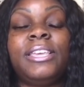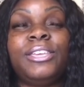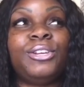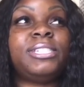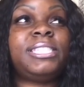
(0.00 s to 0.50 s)

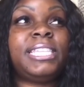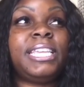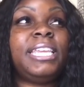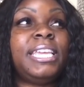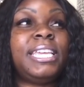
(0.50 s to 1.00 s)
You're
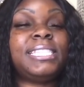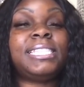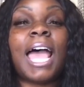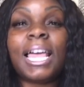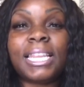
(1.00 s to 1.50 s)
sitting in
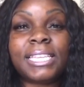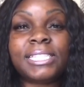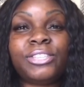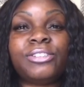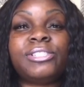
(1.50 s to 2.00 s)

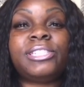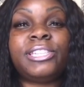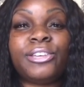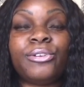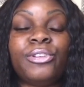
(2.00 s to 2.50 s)
silence. You're
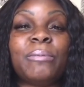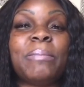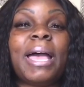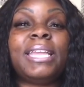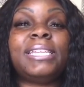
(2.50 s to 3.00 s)
still. Your
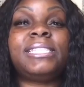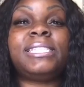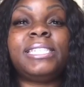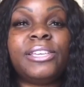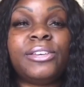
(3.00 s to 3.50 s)
mind is
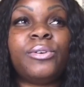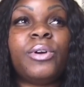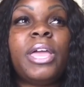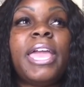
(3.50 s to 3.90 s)
still.